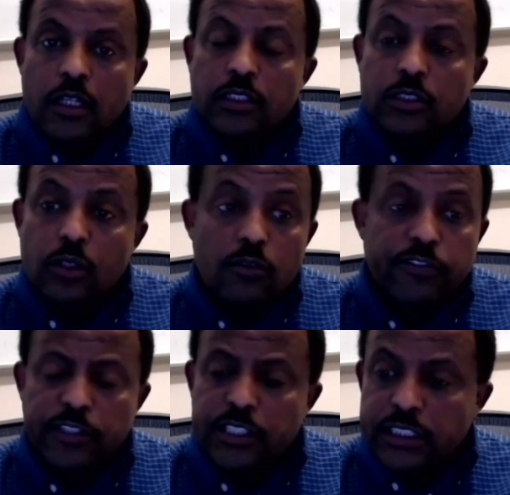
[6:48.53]
So
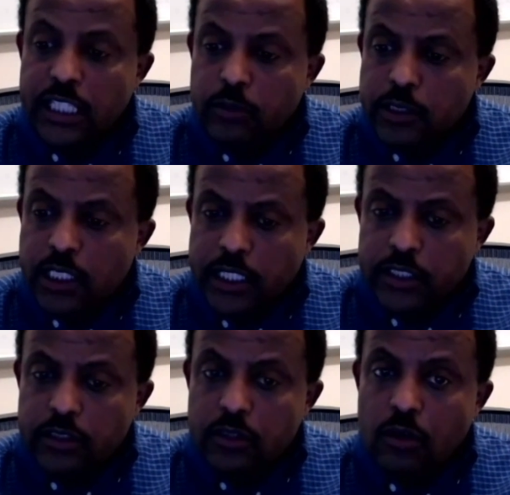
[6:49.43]
first, I would like
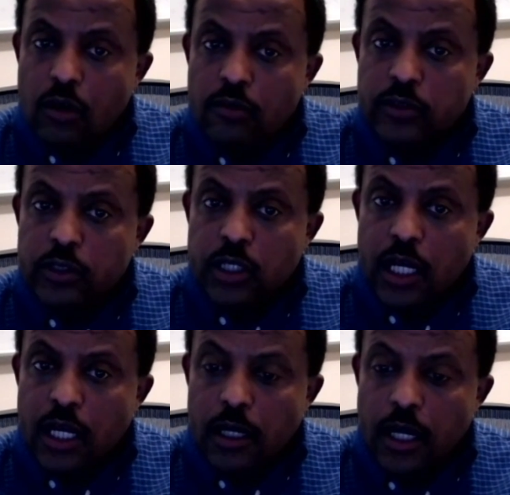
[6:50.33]
to go over
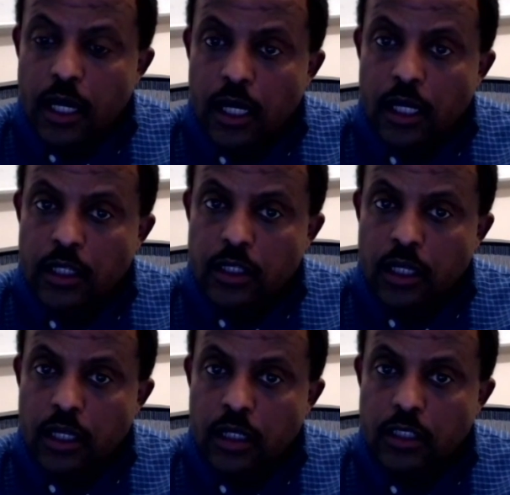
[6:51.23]
uh,
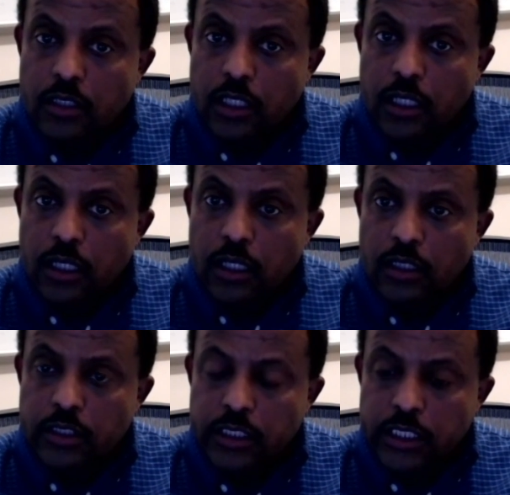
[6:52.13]
uh, uh,
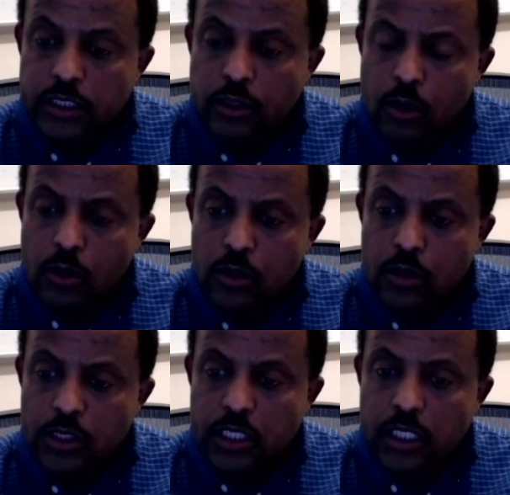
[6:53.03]
the
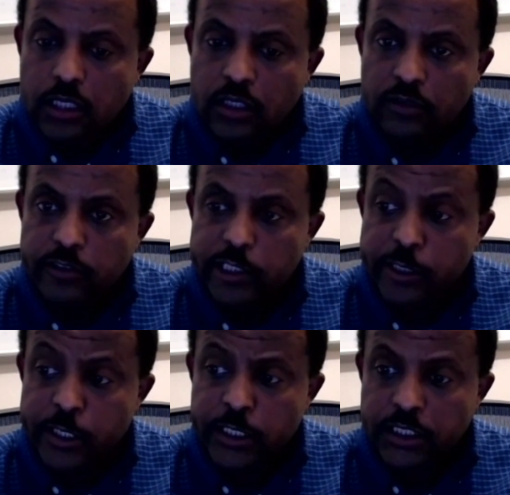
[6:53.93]
load
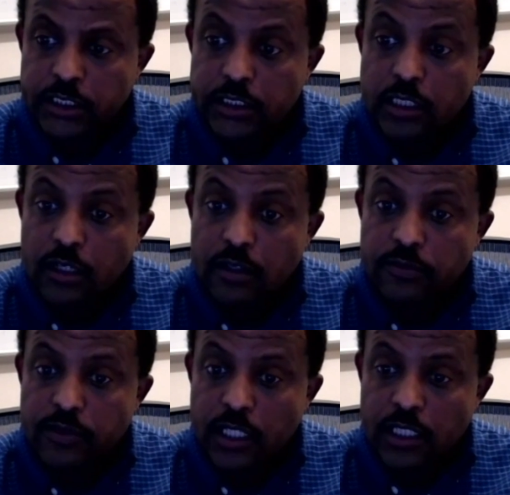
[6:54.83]
configurations of
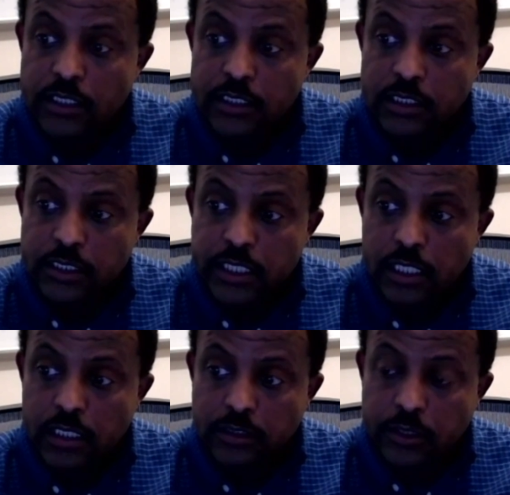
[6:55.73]
uh, the
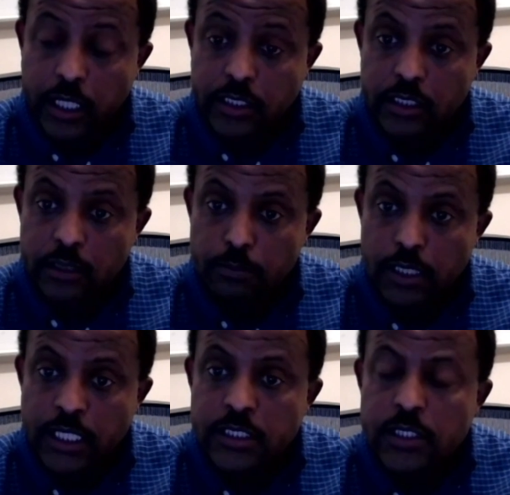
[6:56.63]
uh, tractor and
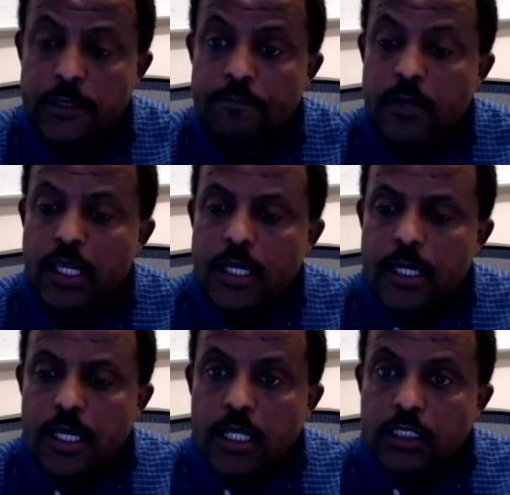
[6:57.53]
planter.
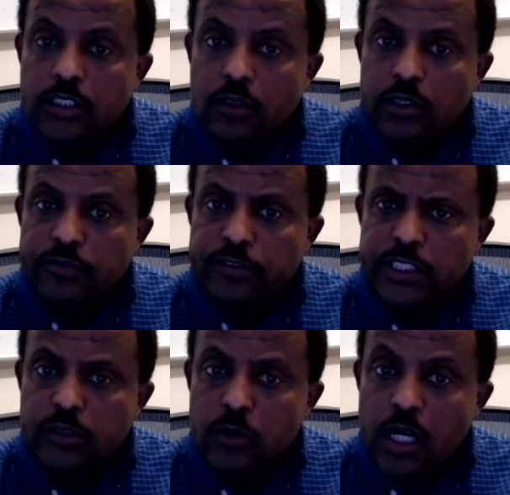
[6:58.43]
So the
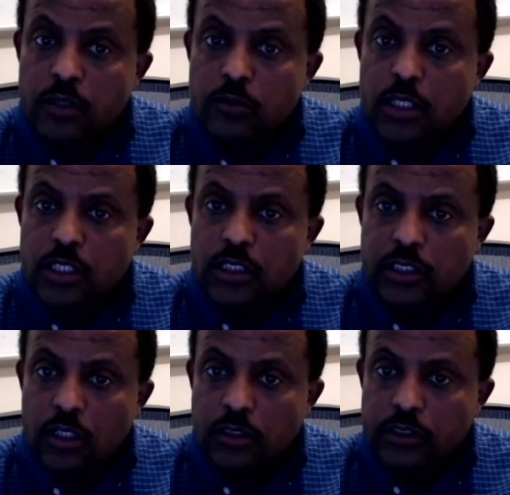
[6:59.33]
first one was
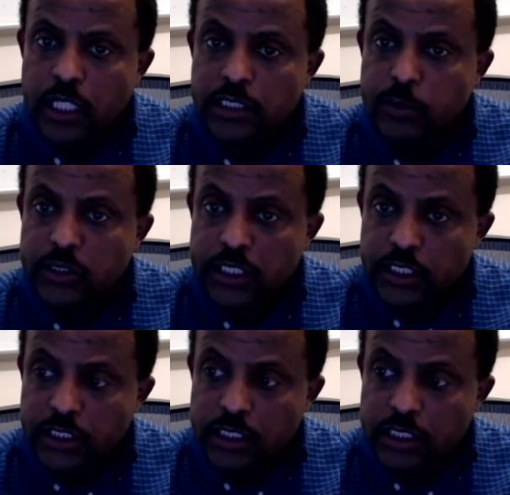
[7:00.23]
on transportation